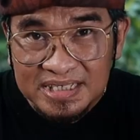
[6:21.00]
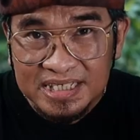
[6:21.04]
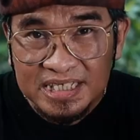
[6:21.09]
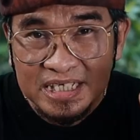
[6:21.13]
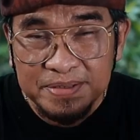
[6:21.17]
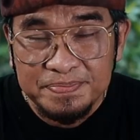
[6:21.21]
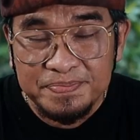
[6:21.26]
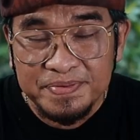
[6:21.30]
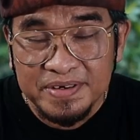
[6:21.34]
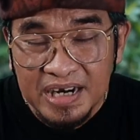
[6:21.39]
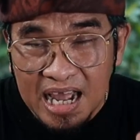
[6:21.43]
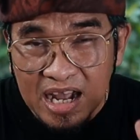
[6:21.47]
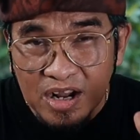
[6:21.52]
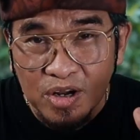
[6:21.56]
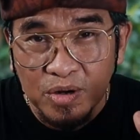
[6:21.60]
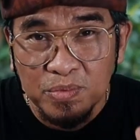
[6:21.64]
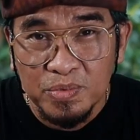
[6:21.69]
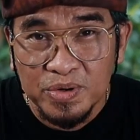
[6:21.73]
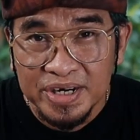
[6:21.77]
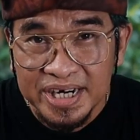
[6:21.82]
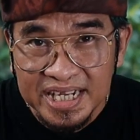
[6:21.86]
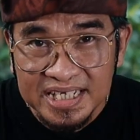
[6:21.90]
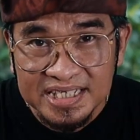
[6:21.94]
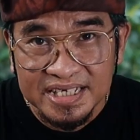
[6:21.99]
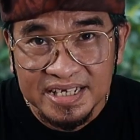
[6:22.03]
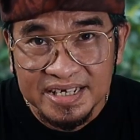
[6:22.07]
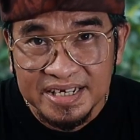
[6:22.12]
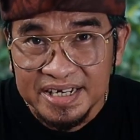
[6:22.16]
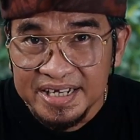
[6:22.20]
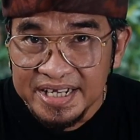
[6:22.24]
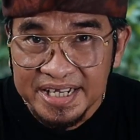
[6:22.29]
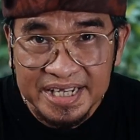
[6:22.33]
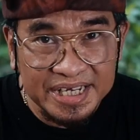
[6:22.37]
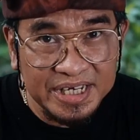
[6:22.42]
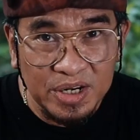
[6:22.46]
Cheaper
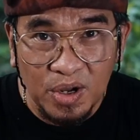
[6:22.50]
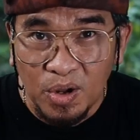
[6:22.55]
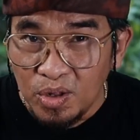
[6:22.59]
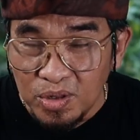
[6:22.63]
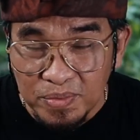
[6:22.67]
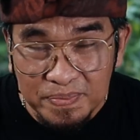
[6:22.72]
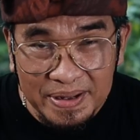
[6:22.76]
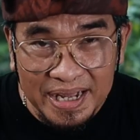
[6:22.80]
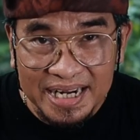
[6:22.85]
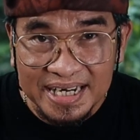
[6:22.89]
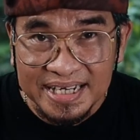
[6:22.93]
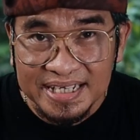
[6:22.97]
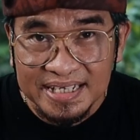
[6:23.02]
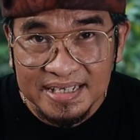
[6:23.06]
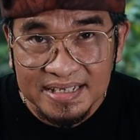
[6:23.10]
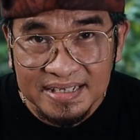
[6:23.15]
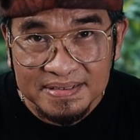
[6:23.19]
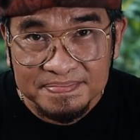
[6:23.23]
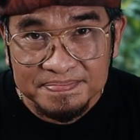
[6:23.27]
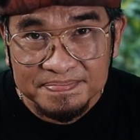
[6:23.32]
accommodation in all Bali.